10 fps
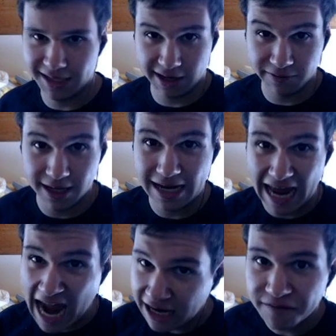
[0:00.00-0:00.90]
I haven't done
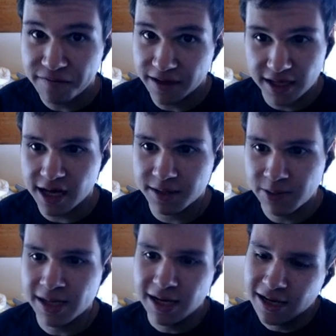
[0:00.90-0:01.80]
anything yet,
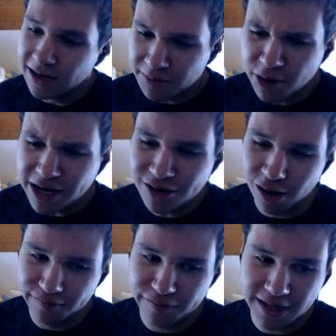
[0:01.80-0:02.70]
but I'm pretty
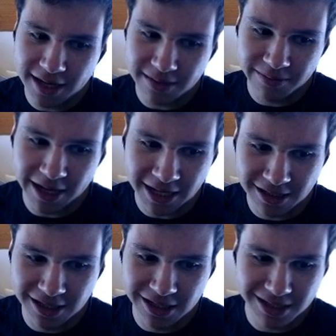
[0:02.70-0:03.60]
confident in my
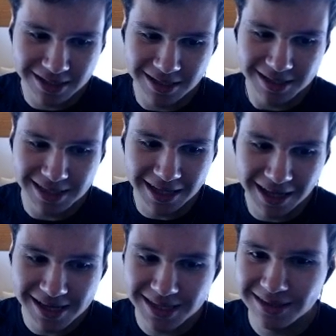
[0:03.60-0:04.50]
English
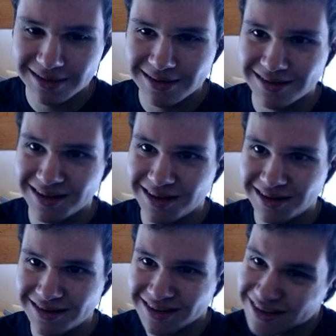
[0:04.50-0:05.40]
skills.
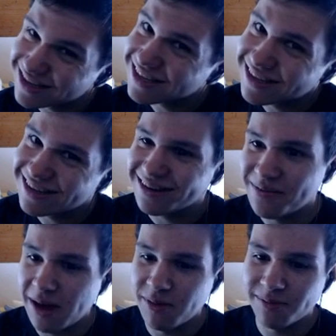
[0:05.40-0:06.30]
Good,
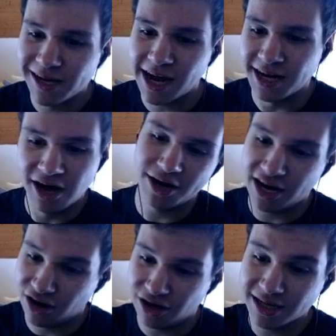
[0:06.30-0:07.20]
Maybe a bit. I know
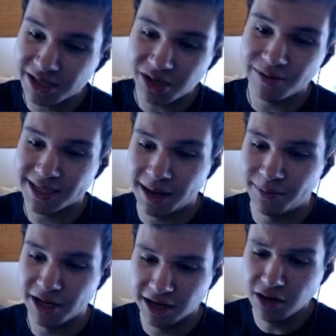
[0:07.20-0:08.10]
there are, there's always
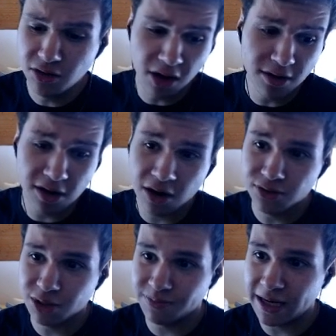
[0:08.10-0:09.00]
somebody like, you don't know how
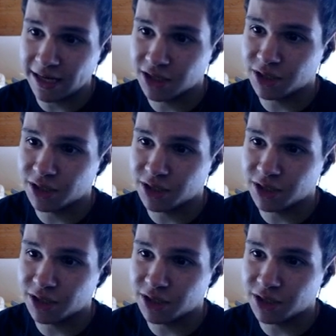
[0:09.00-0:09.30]
to speak English,